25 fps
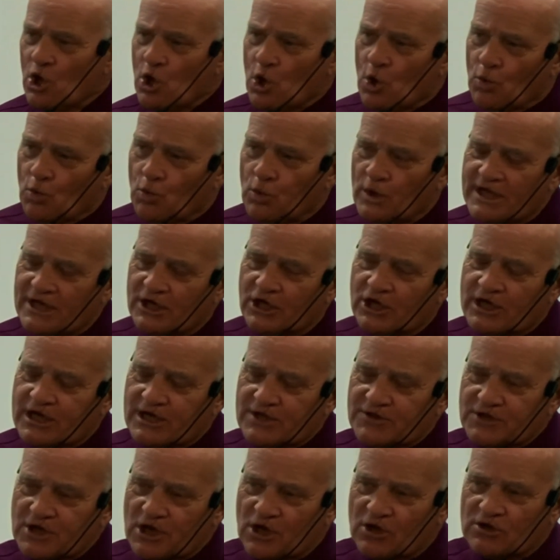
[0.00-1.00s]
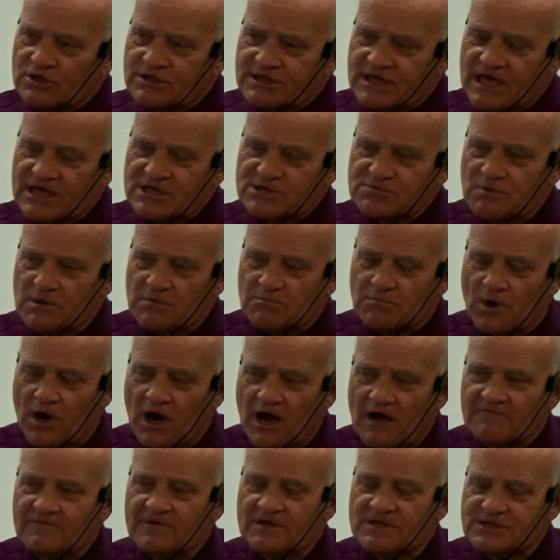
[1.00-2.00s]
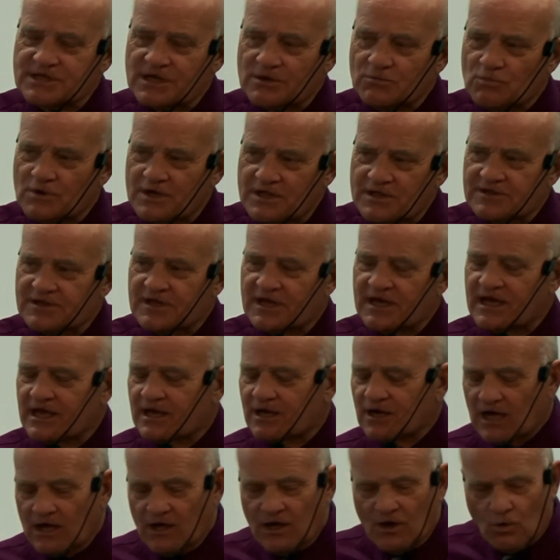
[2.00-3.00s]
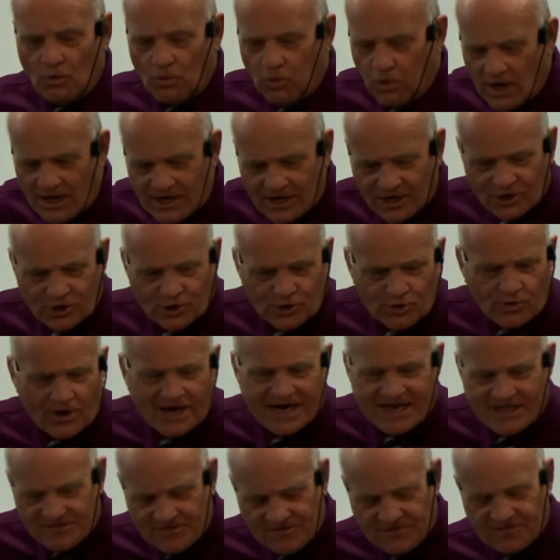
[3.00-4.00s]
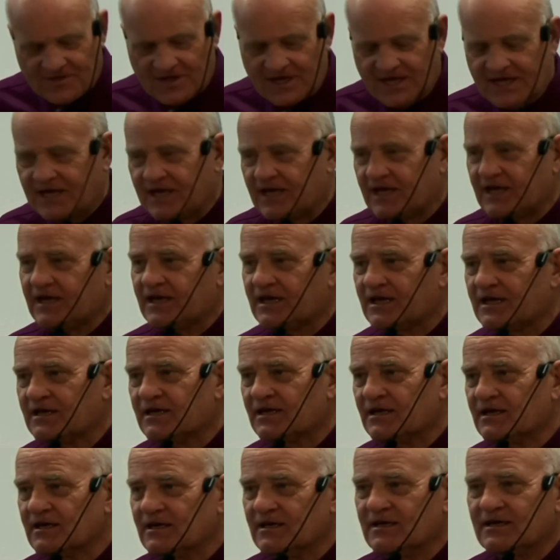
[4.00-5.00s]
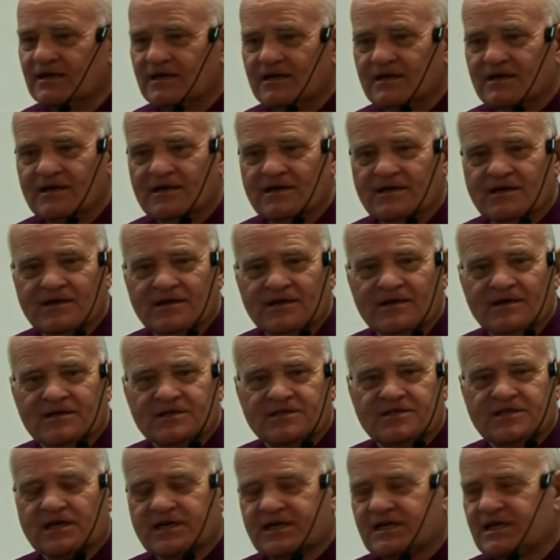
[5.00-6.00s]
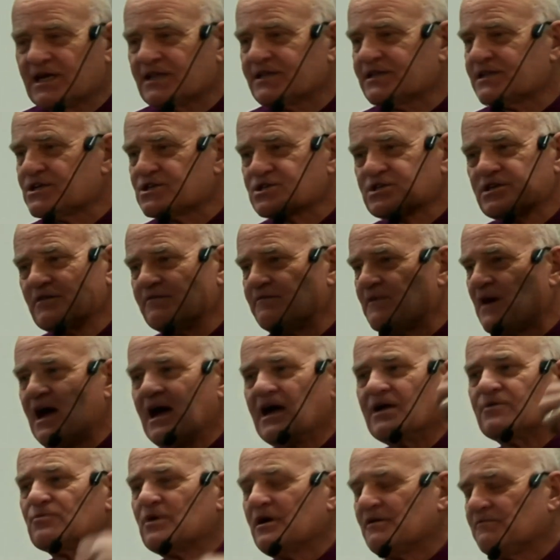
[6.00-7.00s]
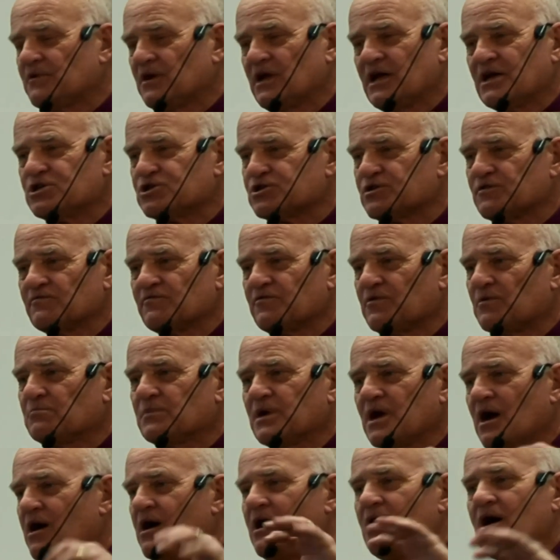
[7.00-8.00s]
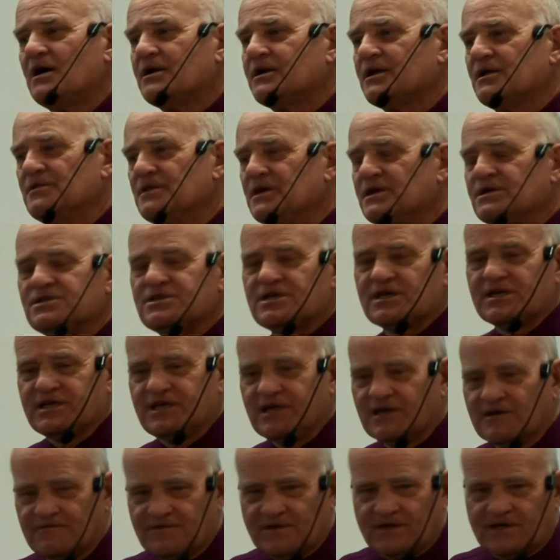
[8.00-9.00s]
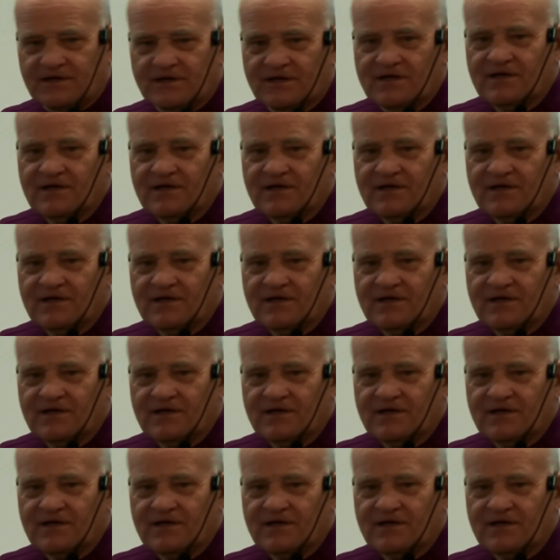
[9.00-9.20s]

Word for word: We look at the Old Testament prophets and we think, what a great thing to get this divine revelation from God and then to give it.